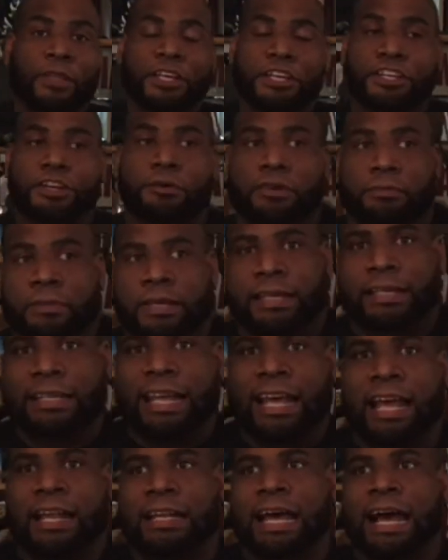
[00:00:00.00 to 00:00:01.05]
You know what I mean?
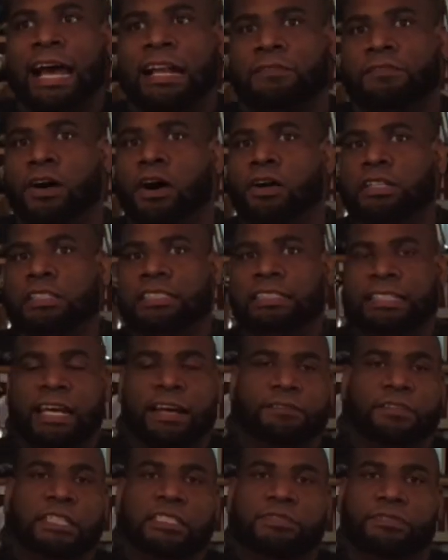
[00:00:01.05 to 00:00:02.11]
And out of all the
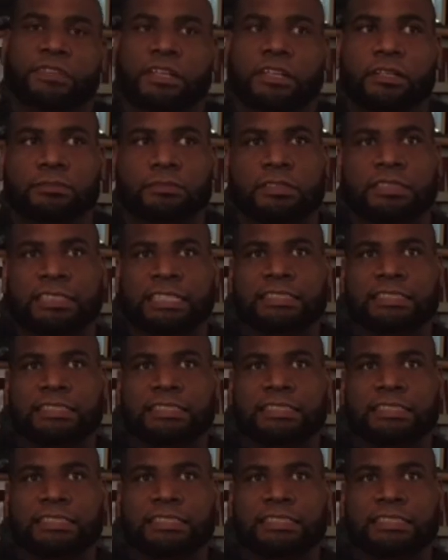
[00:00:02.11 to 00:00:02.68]
70s films,